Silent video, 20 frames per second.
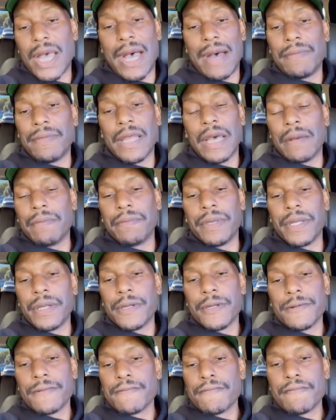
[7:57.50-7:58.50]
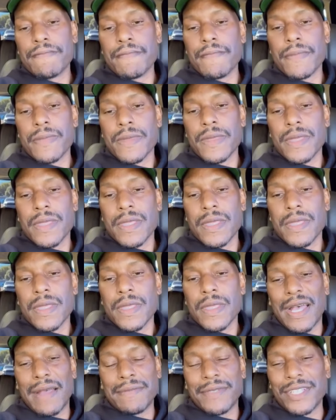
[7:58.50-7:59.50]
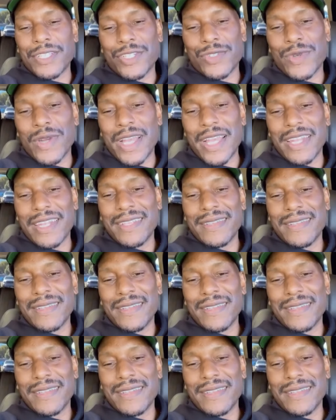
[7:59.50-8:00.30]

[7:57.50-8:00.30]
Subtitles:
I'm not bitter. I'm trying